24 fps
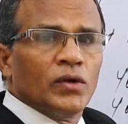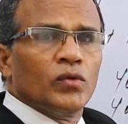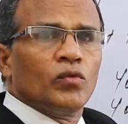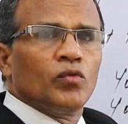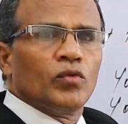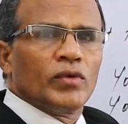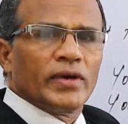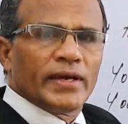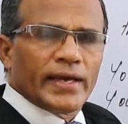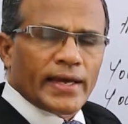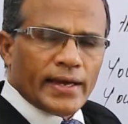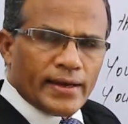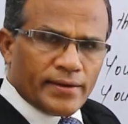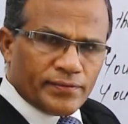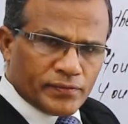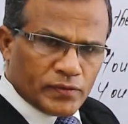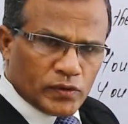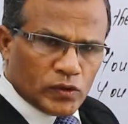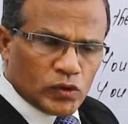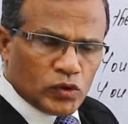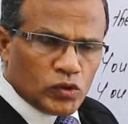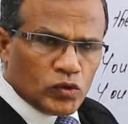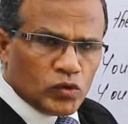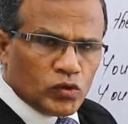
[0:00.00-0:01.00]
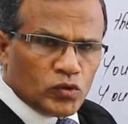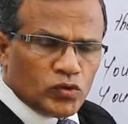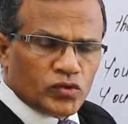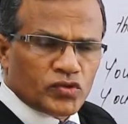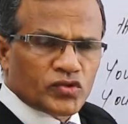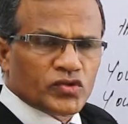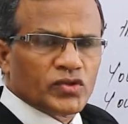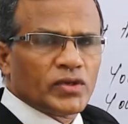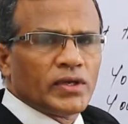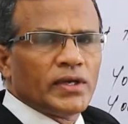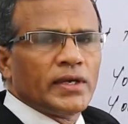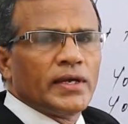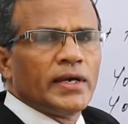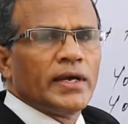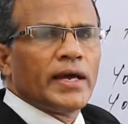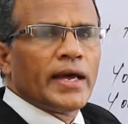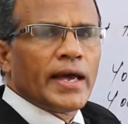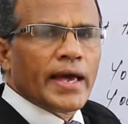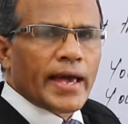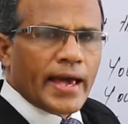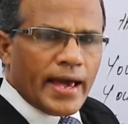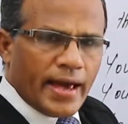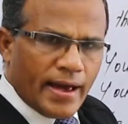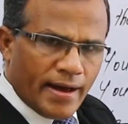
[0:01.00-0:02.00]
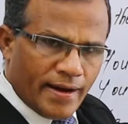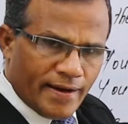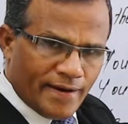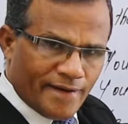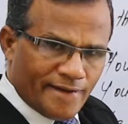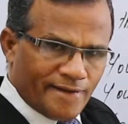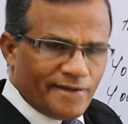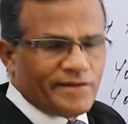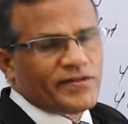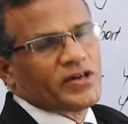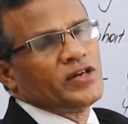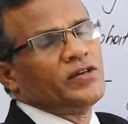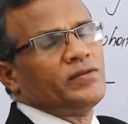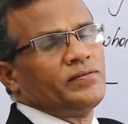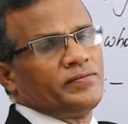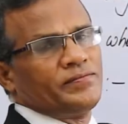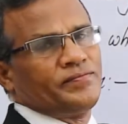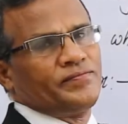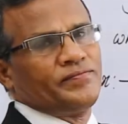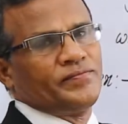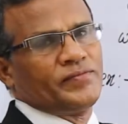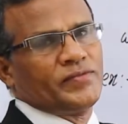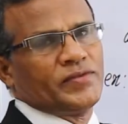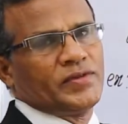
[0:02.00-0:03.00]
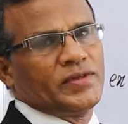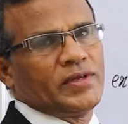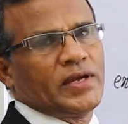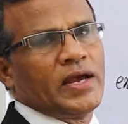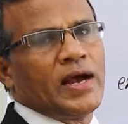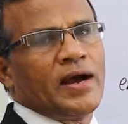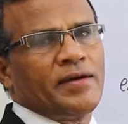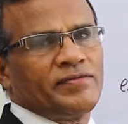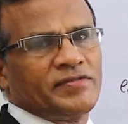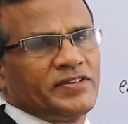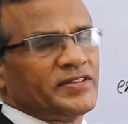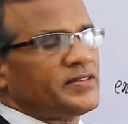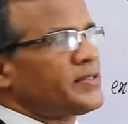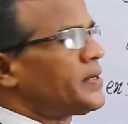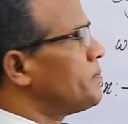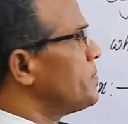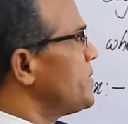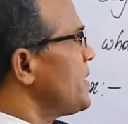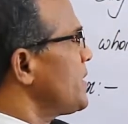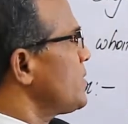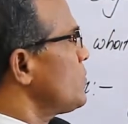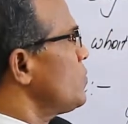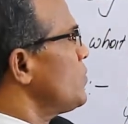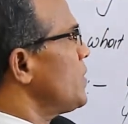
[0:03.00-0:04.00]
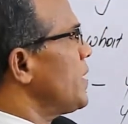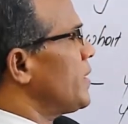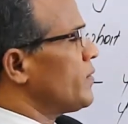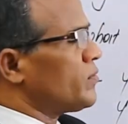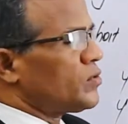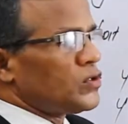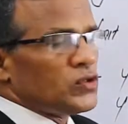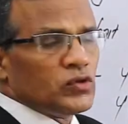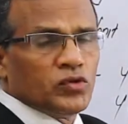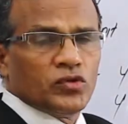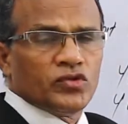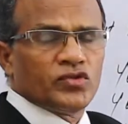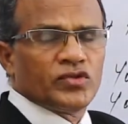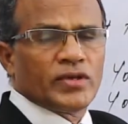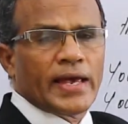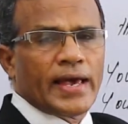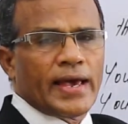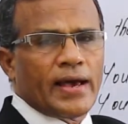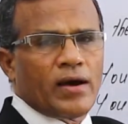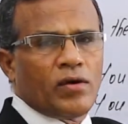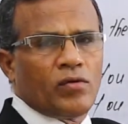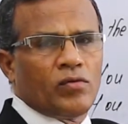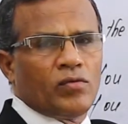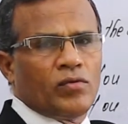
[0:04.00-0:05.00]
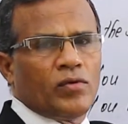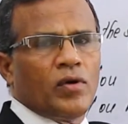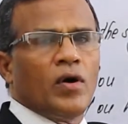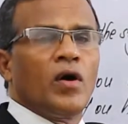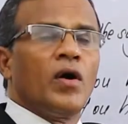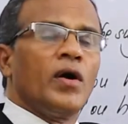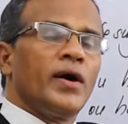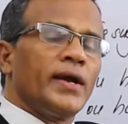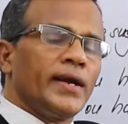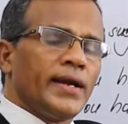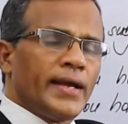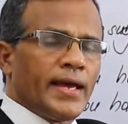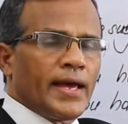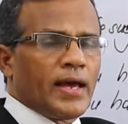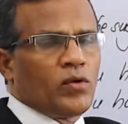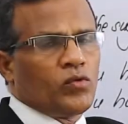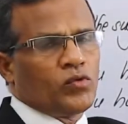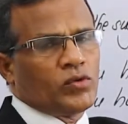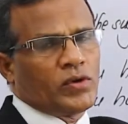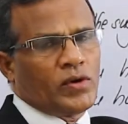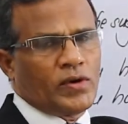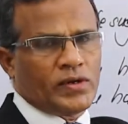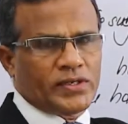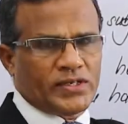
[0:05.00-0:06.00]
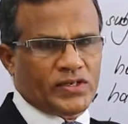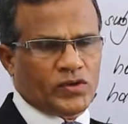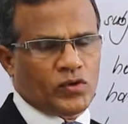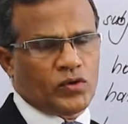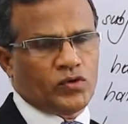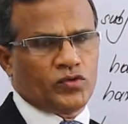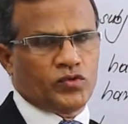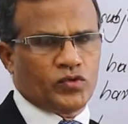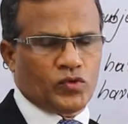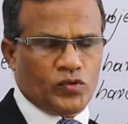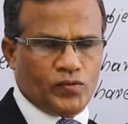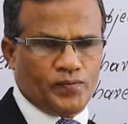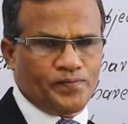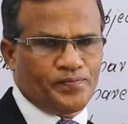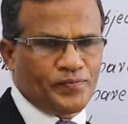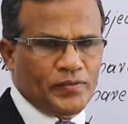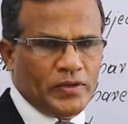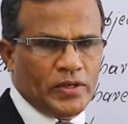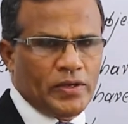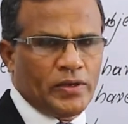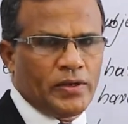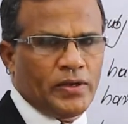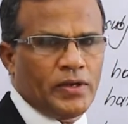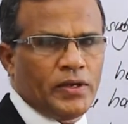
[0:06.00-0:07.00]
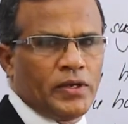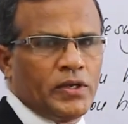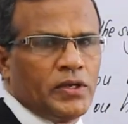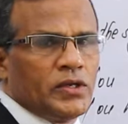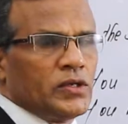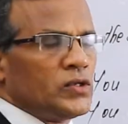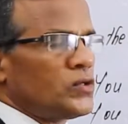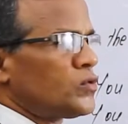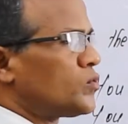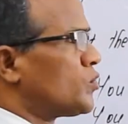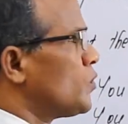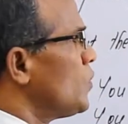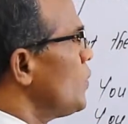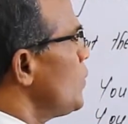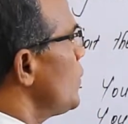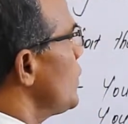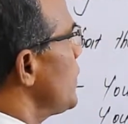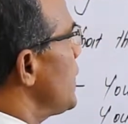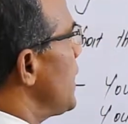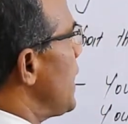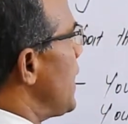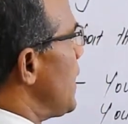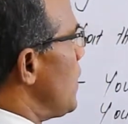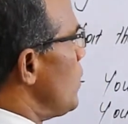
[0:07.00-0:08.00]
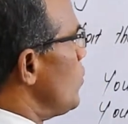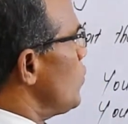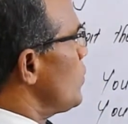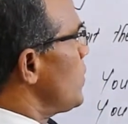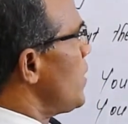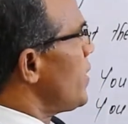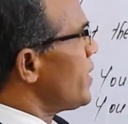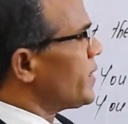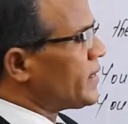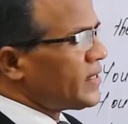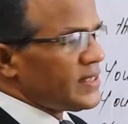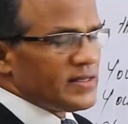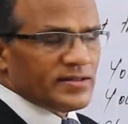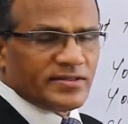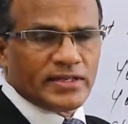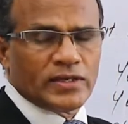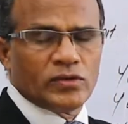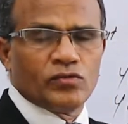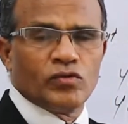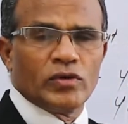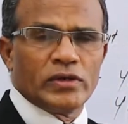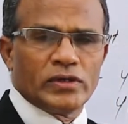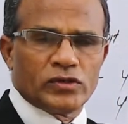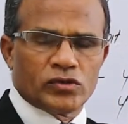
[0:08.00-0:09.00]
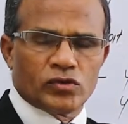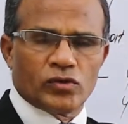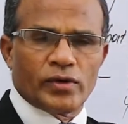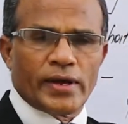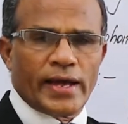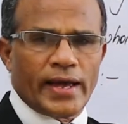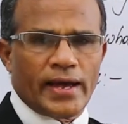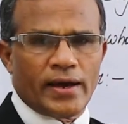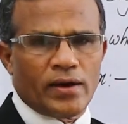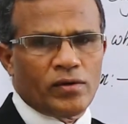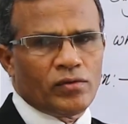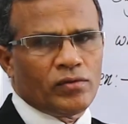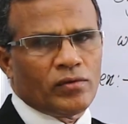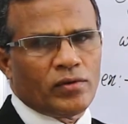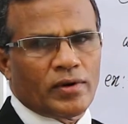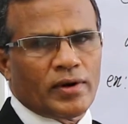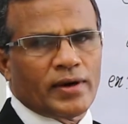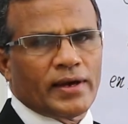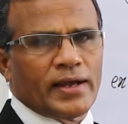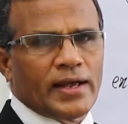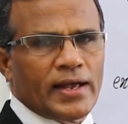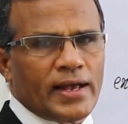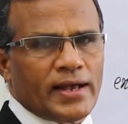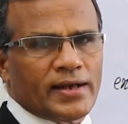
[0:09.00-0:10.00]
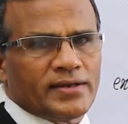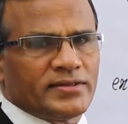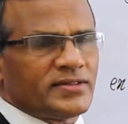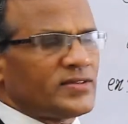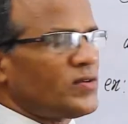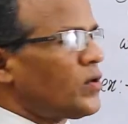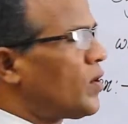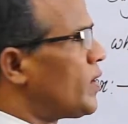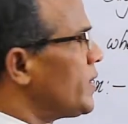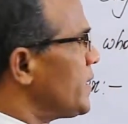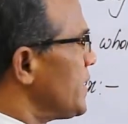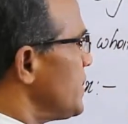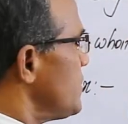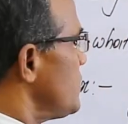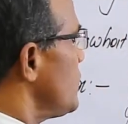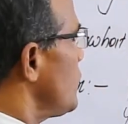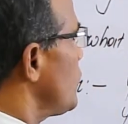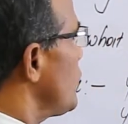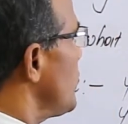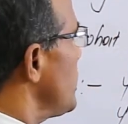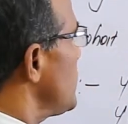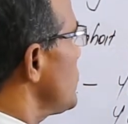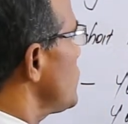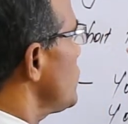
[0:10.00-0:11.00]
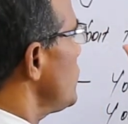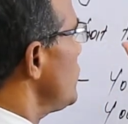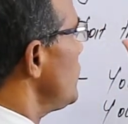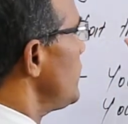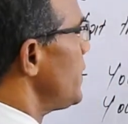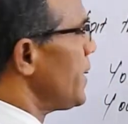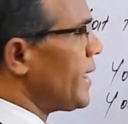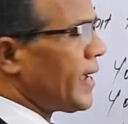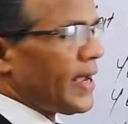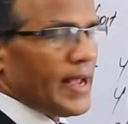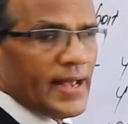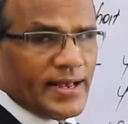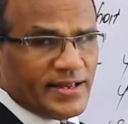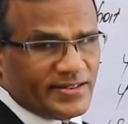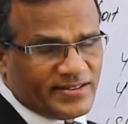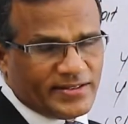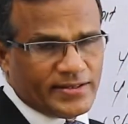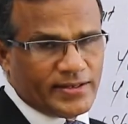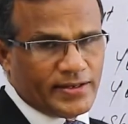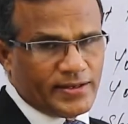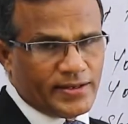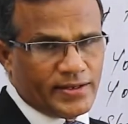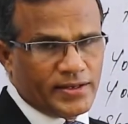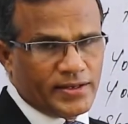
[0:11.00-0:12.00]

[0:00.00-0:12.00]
we have to use have. After subject, we have to use have or have got also. So, have got is equal to have, has got is equal to has.